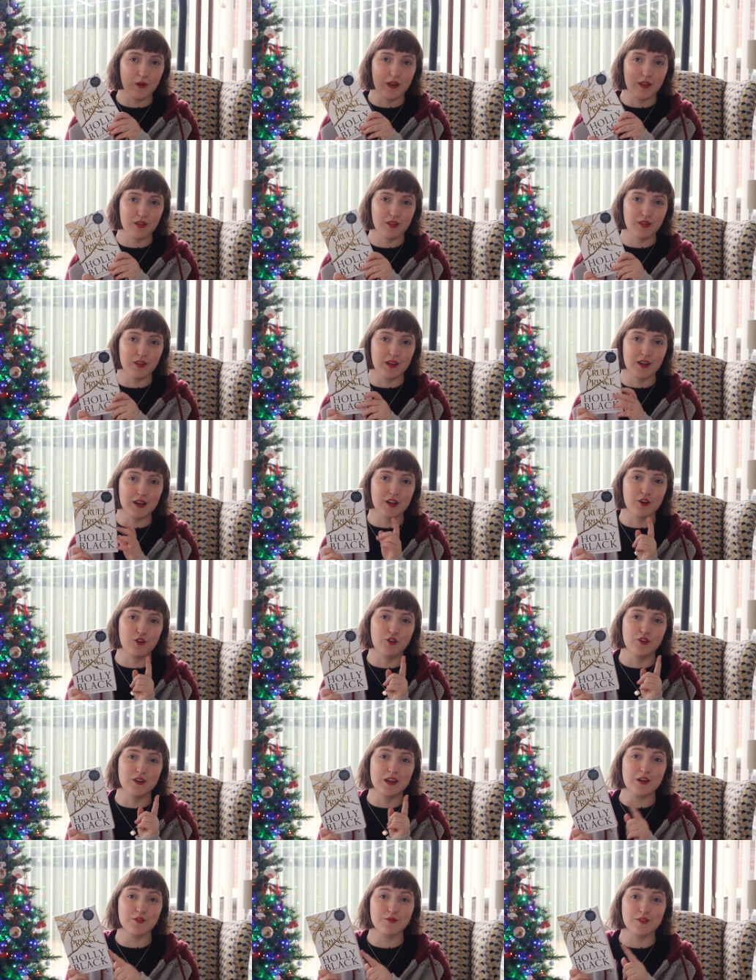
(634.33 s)
with an
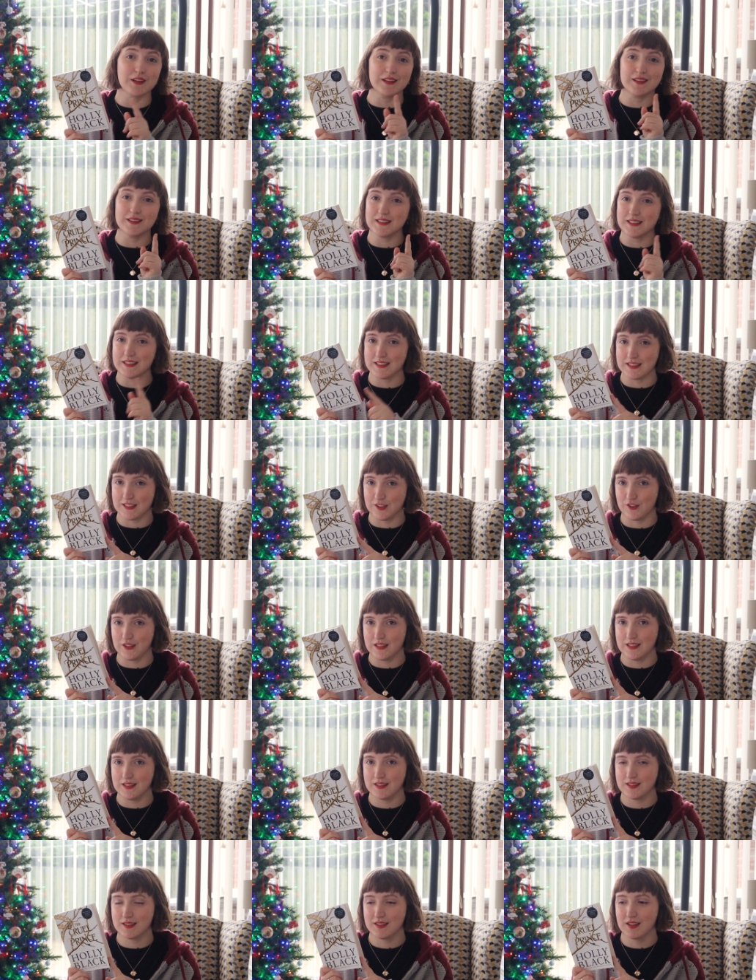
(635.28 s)
iconic fantasy
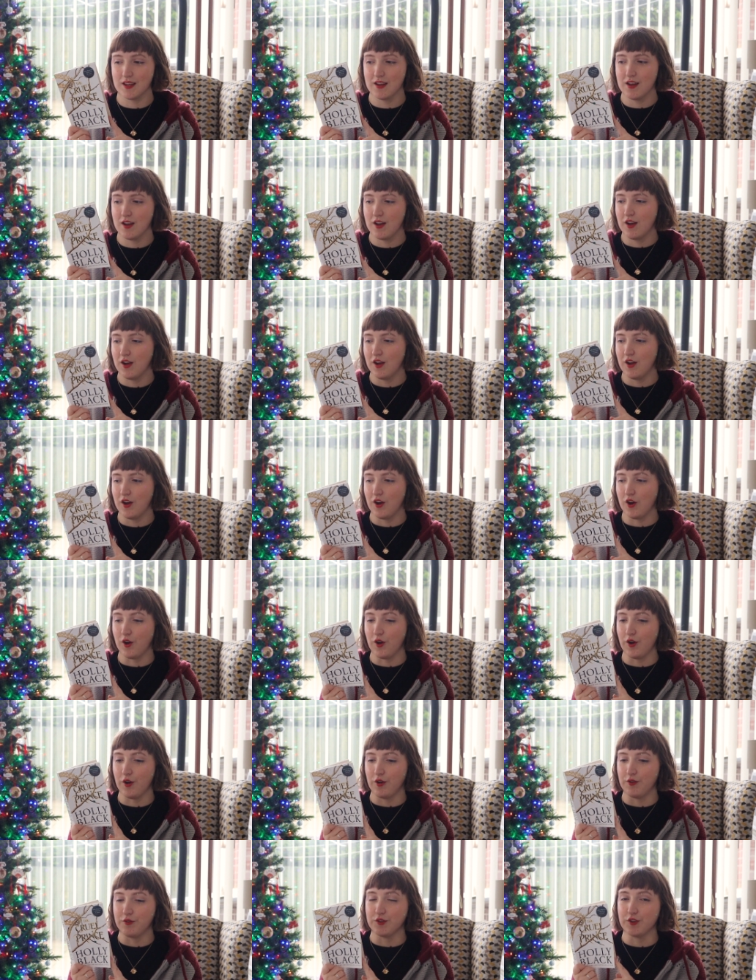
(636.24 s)
series
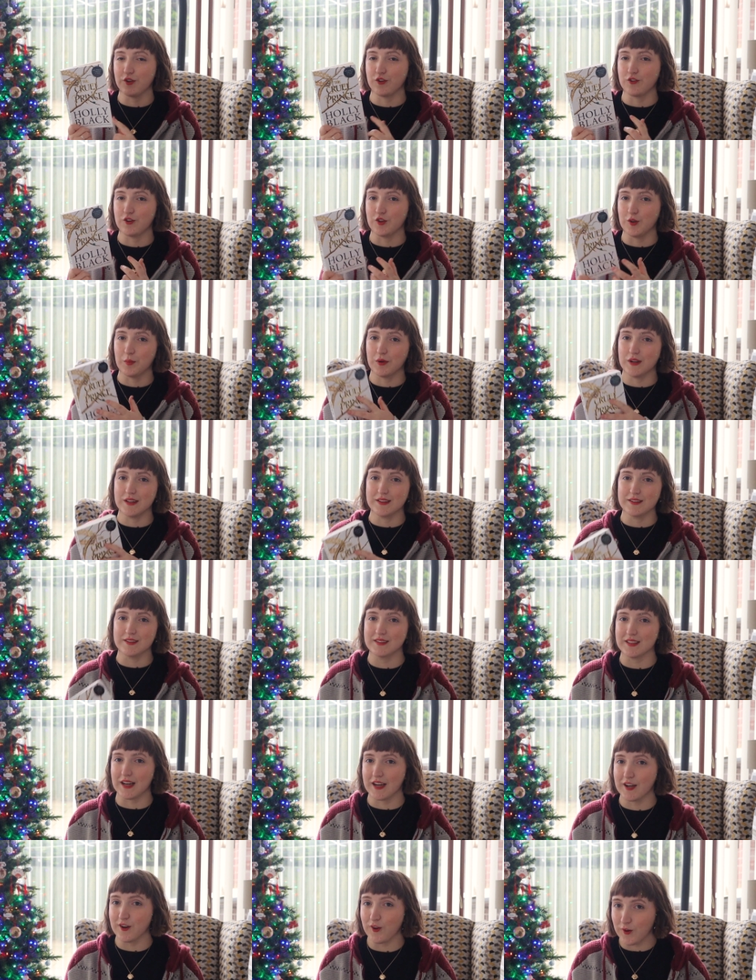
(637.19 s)
of The Cruel
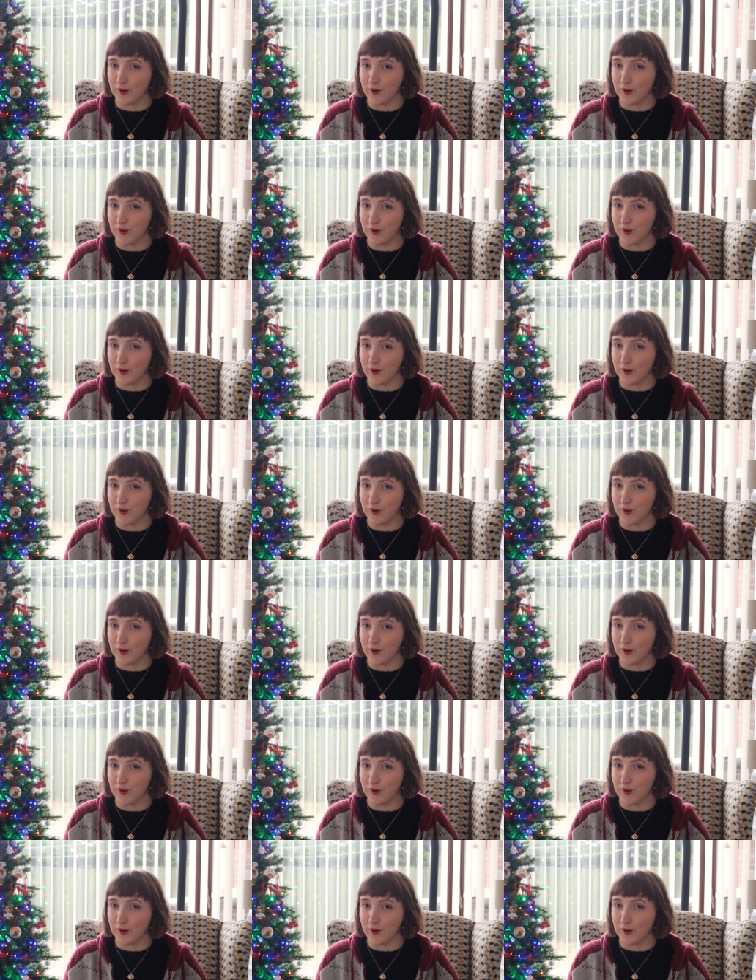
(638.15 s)
Prince.